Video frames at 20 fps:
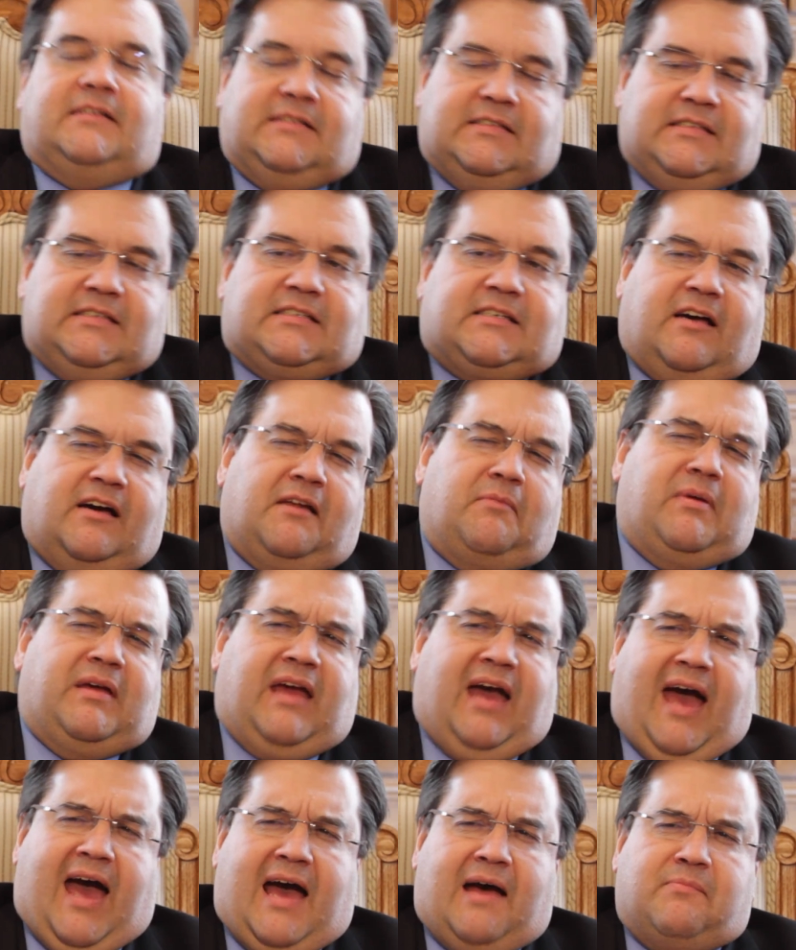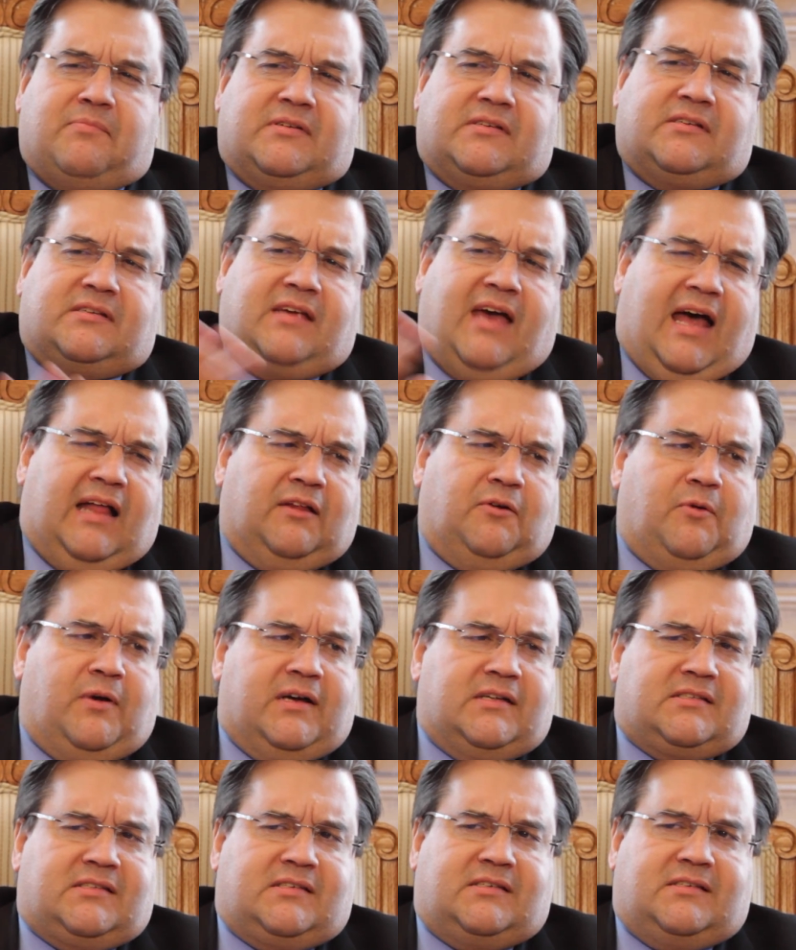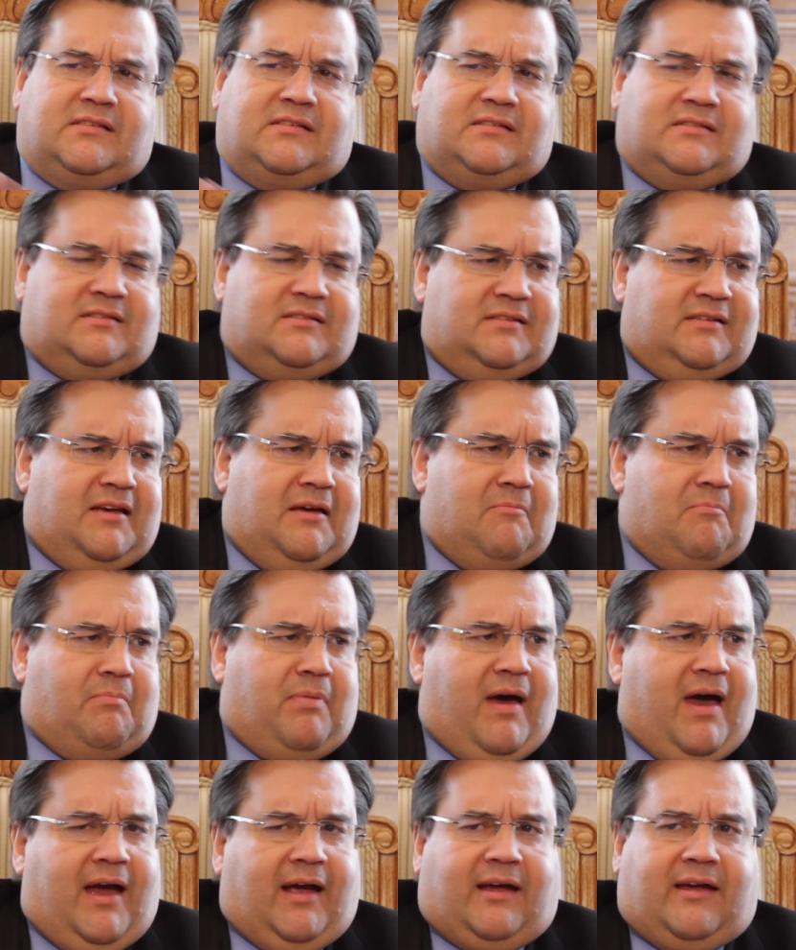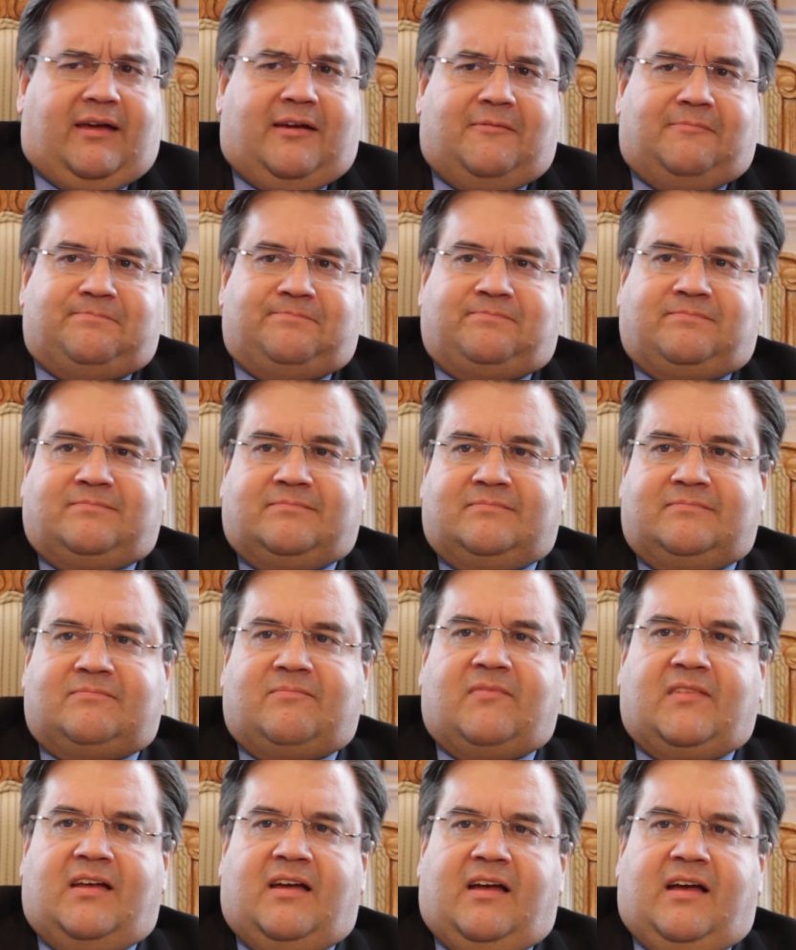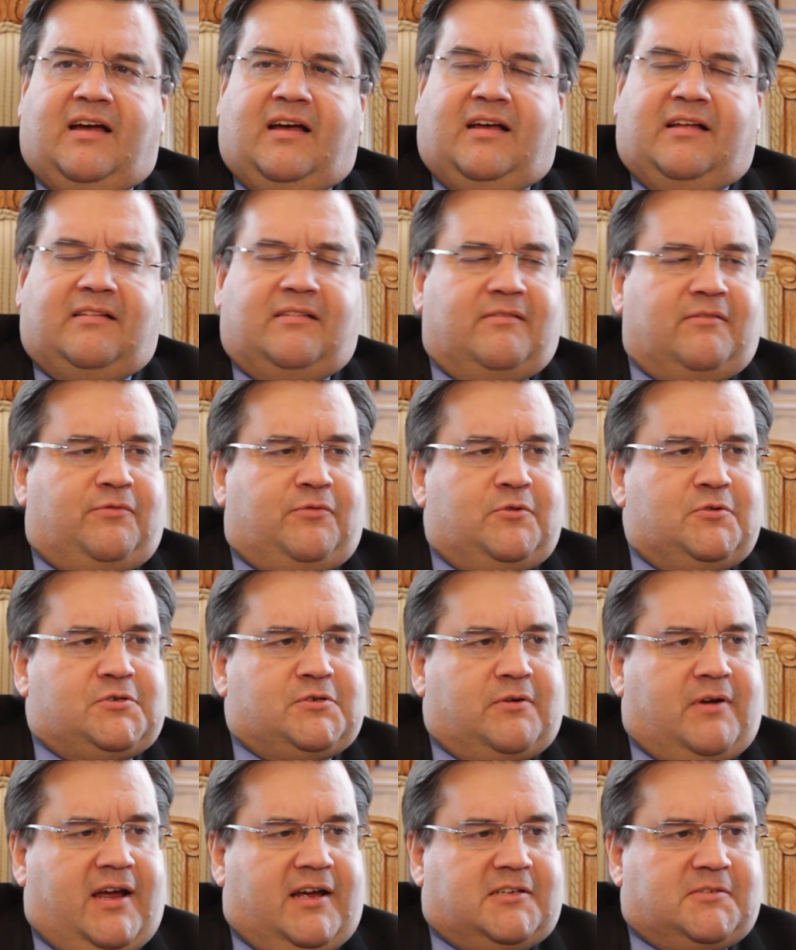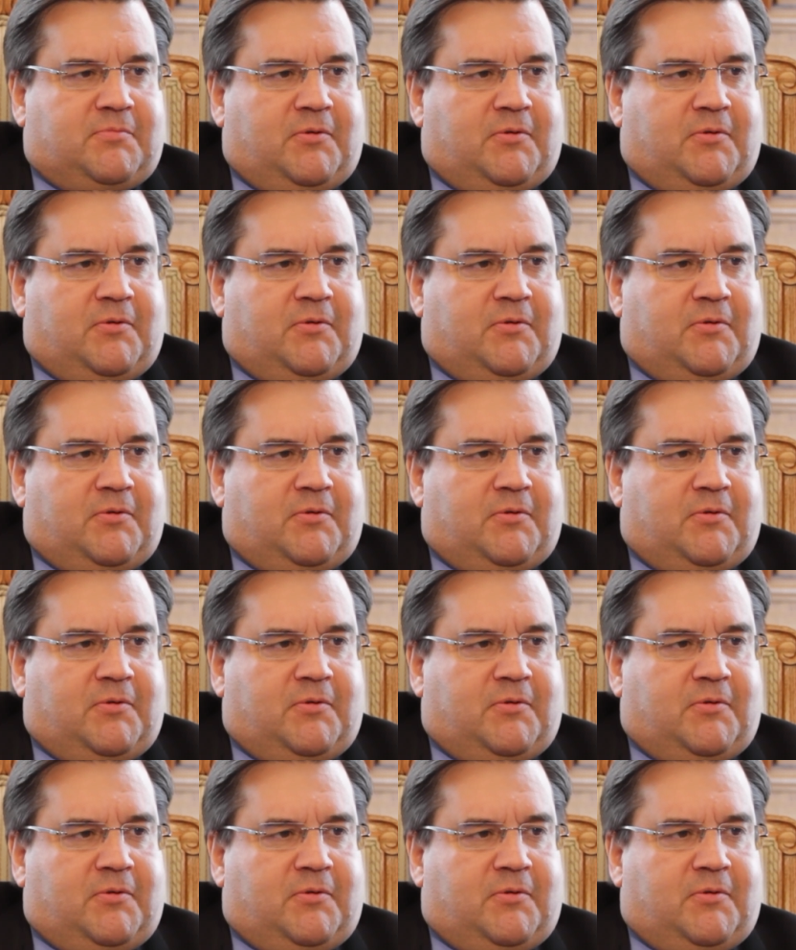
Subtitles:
It's going to be Habs, Alouettes, Impact, and future Expos.